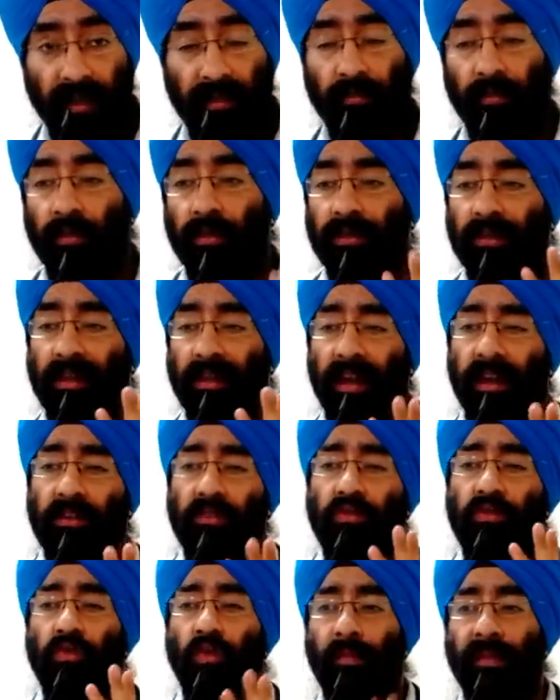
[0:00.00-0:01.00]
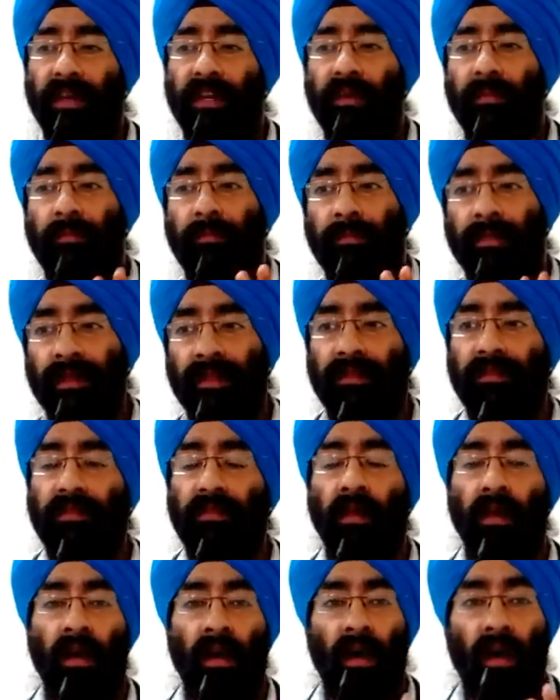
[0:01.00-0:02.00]
Because there are so many myths
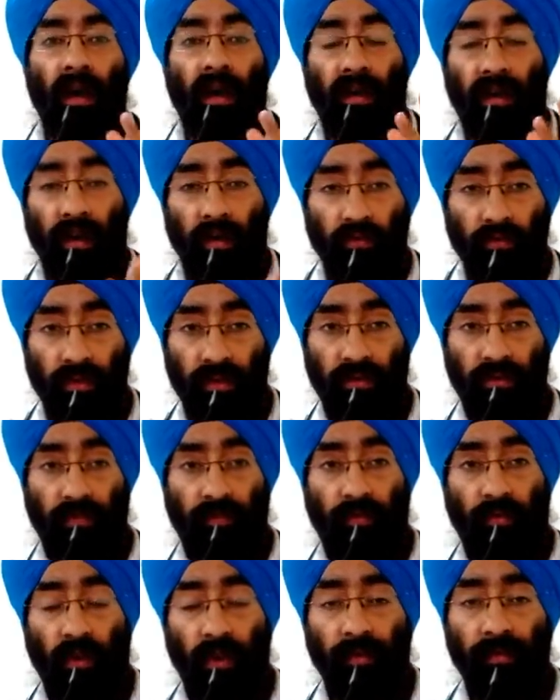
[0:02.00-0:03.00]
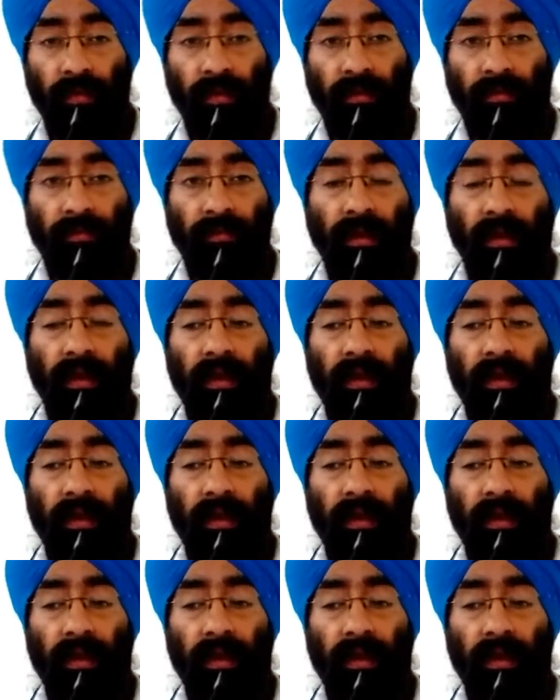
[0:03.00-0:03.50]
around this problem